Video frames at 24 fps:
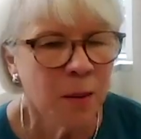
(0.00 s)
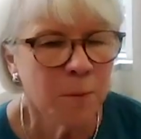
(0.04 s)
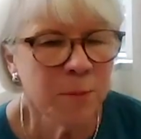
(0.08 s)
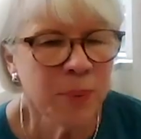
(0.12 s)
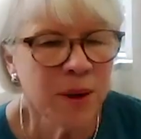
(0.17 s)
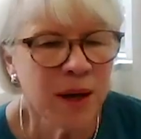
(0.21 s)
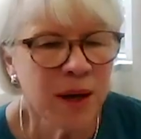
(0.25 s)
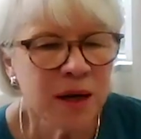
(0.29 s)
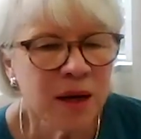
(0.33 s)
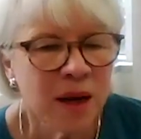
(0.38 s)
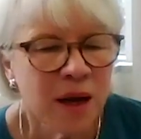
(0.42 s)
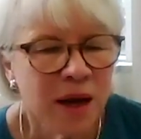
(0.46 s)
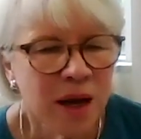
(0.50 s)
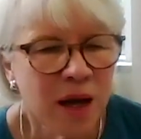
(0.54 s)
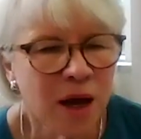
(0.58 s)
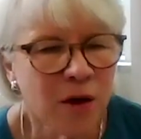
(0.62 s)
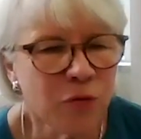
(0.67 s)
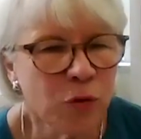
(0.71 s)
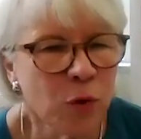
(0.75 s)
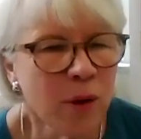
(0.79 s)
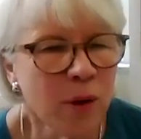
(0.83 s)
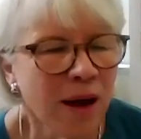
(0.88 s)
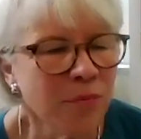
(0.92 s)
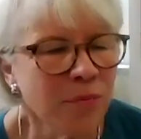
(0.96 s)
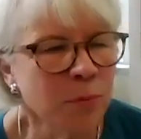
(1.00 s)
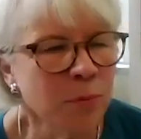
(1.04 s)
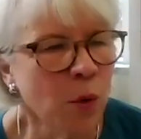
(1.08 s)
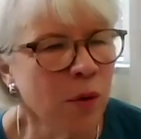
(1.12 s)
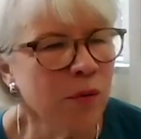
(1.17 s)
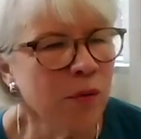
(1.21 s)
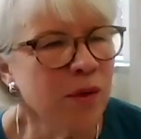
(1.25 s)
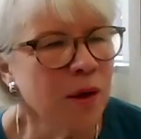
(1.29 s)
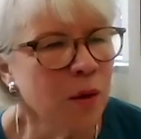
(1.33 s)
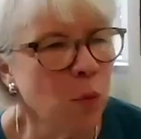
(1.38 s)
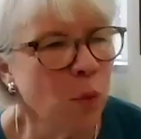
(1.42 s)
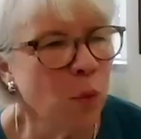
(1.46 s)
but if you have
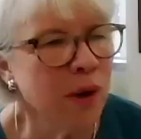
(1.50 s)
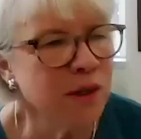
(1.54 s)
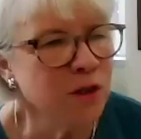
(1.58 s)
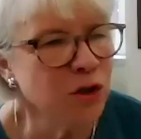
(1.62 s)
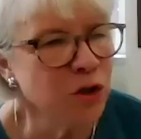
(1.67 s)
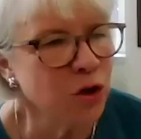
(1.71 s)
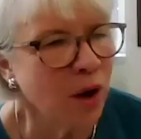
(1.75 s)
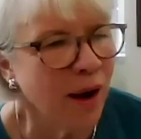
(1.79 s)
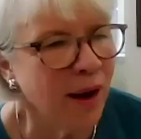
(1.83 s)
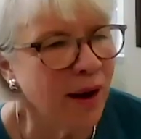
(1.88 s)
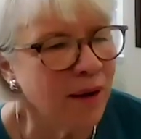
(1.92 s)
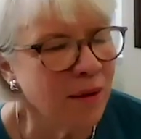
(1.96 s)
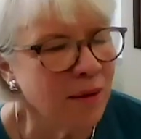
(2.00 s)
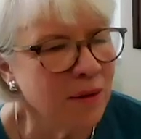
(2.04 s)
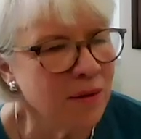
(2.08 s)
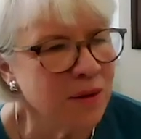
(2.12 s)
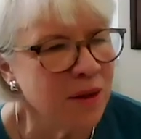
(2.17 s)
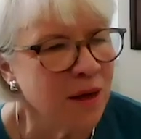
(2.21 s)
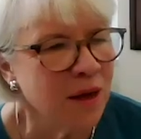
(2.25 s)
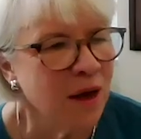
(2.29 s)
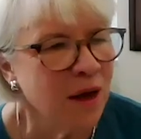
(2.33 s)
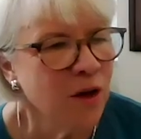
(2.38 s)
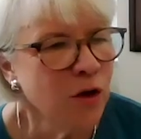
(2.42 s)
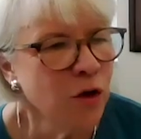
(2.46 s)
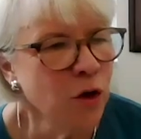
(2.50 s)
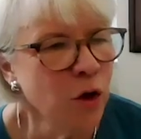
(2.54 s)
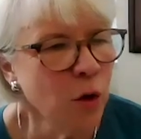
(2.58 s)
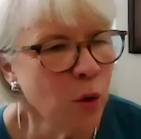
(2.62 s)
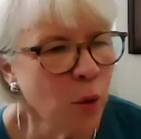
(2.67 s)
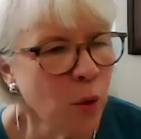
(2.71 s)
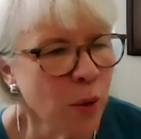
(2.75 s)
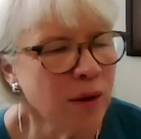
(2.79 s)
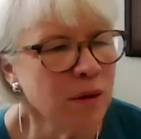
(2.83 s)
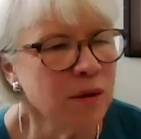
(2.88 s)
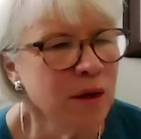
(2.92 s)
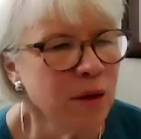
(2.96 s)
more than one child, you
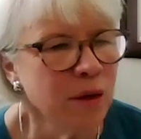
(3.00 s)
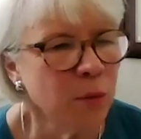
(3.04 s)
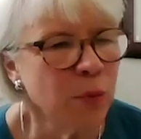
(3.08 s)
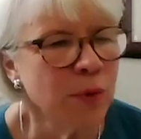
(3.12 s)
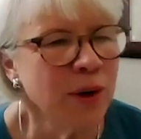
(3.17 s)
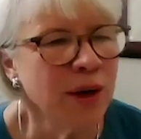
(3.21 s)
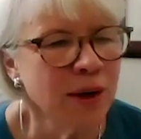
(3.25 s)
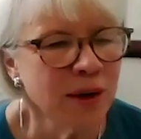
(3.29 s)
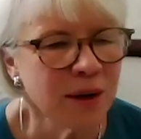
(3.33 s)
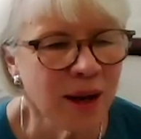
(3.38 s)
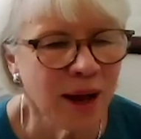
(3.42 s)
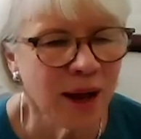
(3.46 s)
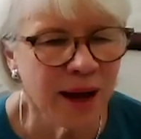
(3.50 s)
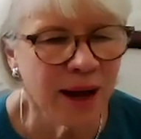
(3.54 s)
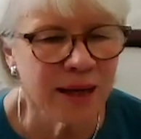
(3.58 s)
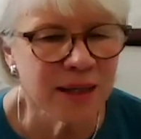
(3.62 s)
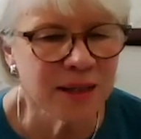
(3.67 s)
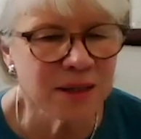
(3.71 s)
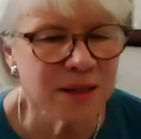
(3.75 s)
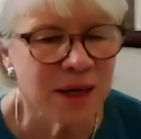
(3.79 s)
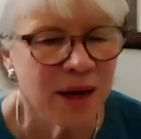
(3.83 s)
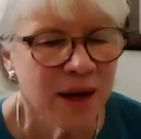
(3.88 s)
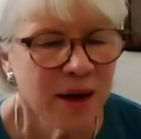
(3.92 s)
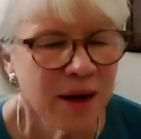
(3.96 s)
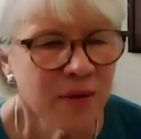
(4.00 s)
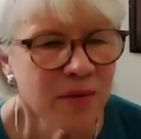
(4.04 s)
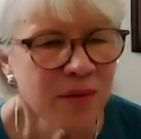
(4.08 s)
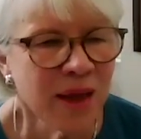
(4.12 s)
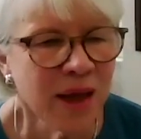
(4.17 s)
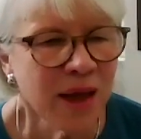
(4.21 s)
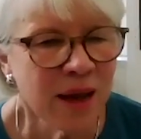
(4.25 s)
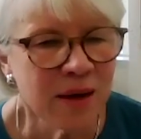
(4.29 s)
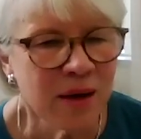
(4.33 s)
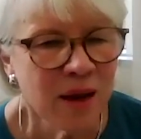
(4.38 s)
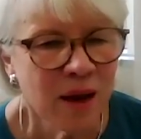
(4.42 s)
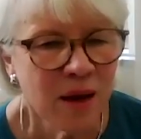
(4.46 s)
quickly realize
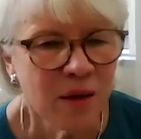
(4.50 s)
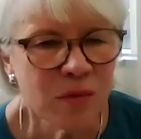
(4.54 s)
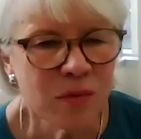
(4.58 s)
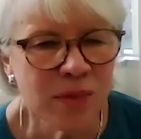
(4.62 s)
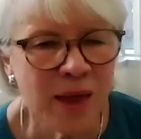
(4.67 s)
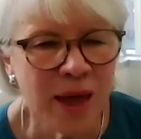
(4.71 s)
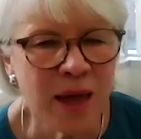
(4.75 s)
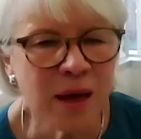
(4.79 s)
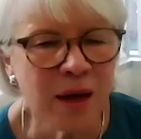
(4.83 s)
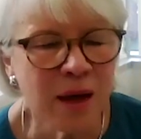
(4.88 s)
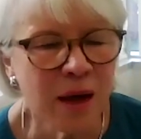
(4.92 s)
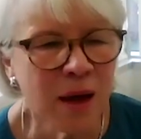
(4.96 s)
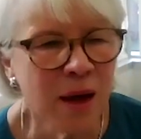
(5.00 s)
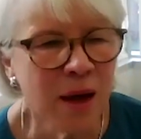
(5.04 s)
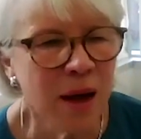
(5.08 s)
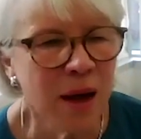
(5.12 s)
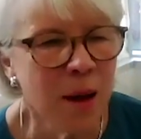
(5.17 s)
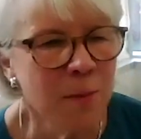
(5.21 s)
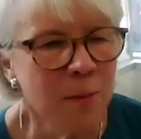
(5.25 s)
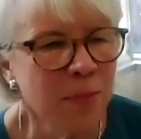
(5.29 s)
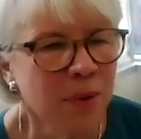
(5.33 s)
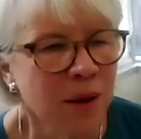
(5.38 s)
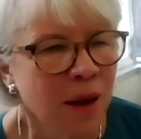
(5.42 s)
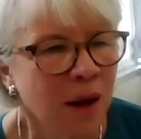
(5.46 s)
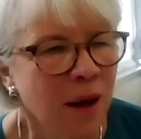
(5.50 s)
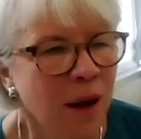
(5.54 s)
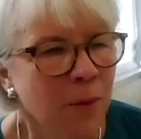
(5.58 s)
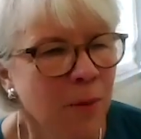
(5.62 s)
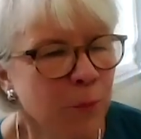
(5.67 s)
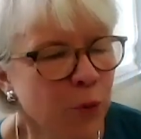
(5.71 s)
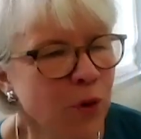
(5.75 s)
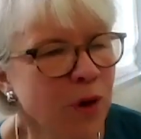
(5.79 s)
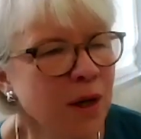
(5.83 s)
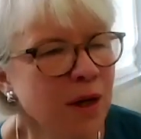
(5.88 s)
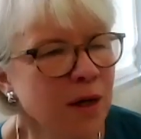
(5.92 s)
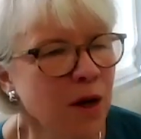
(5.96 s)
that they come
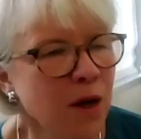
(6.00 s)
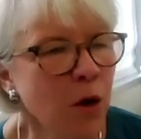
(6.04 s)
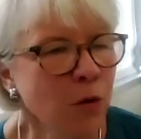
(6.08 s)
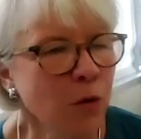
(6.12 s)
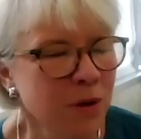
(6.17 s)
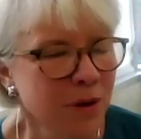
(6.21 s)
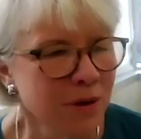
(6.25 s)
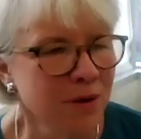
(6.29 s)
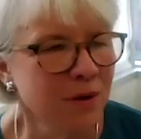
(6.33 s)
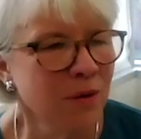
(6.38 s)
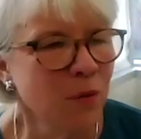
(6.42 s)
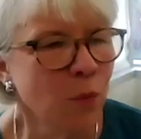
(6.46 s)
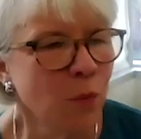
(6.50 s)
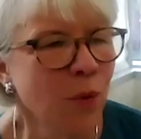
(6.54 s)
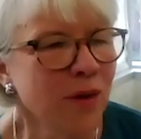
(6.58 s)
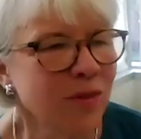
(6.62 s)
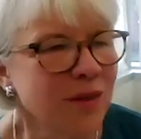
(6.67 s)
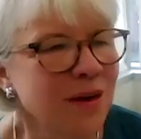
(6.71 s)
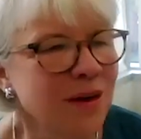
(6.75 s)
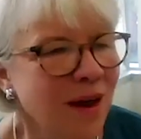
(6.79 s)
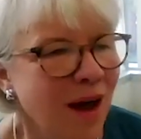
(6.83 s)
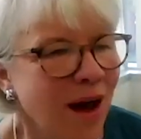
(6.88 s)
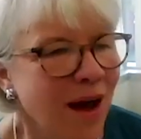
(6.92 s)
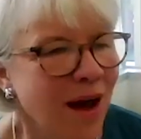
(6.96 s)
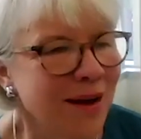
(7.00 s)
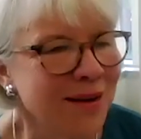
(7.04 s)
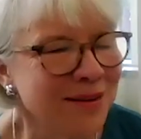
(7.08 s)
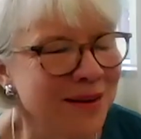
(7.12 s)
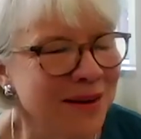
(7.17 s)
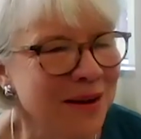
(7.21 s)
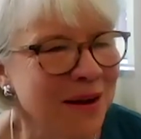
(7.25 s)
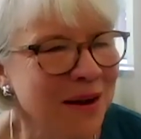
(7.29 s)
preloaded with a lot,